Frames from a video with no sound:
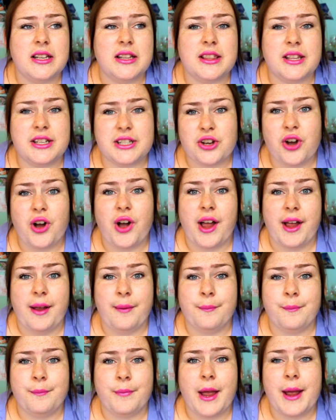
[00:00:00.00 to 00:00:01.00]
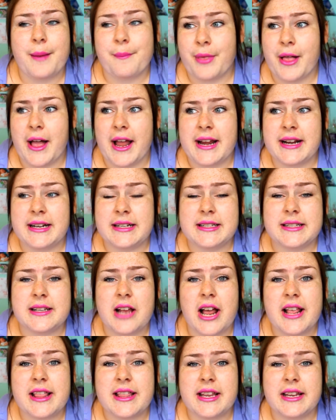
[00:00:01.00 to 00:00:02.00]
the time and place.
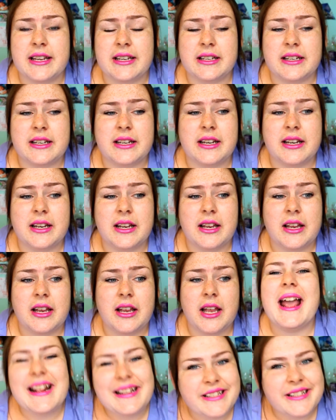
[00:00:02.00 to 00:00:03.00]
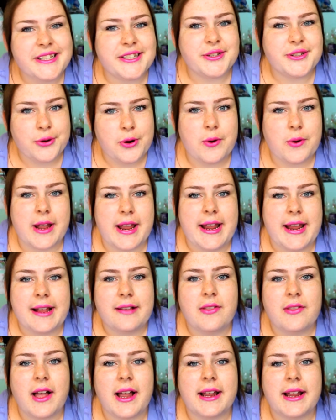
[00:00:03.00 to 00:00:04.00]
I think it's
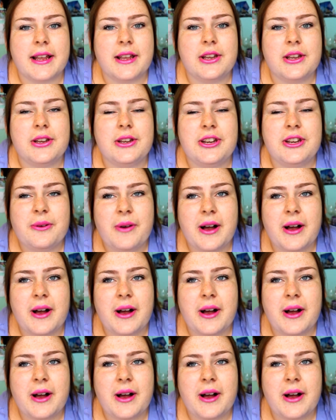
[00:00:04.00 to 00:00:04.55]
stalking. Like, you